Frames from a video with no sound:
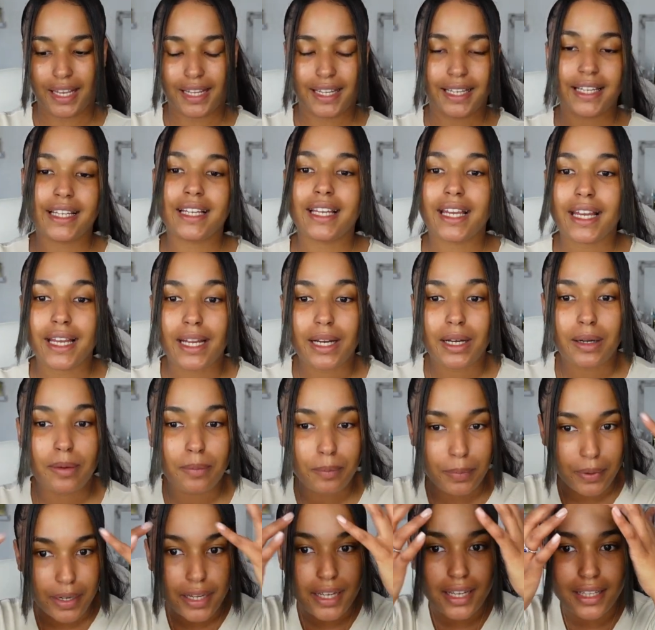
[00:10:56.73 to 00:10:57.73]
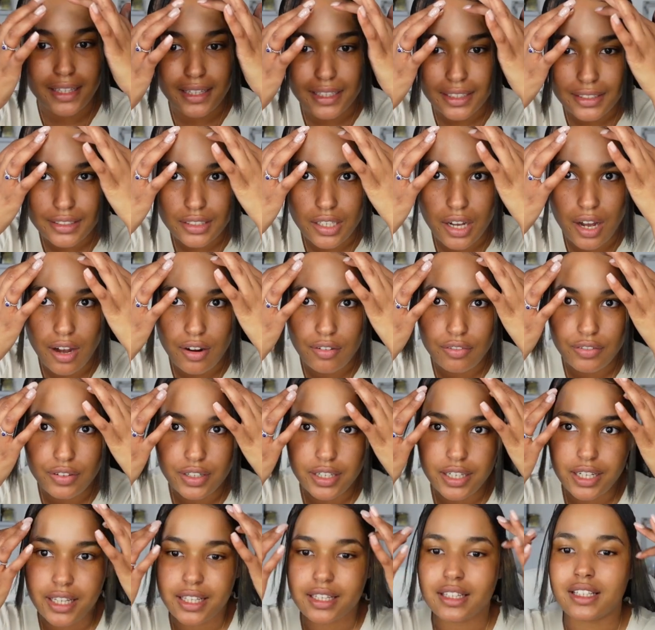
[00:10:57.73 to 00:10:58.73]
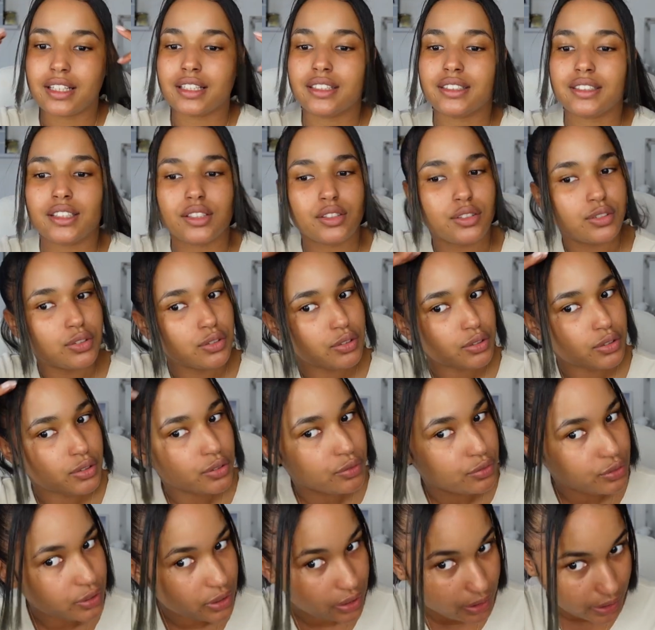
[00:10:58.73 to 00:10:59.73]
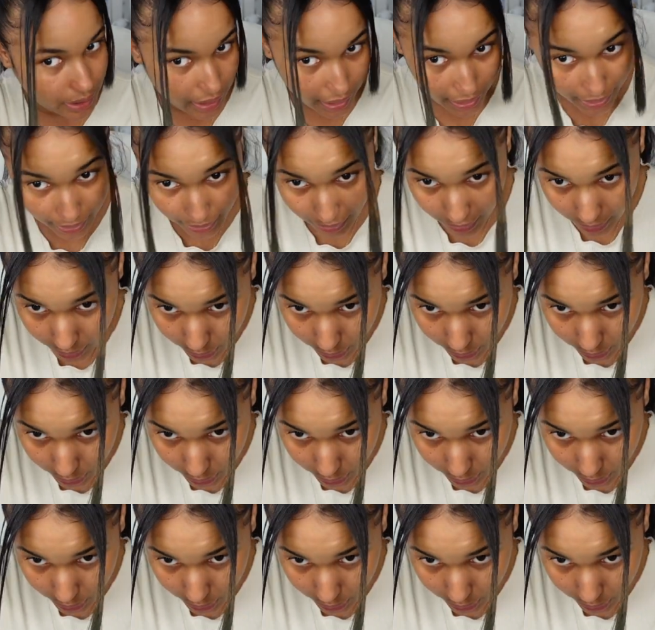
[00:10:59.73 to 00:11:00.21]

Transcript: yeah but it does cover it does the do for the day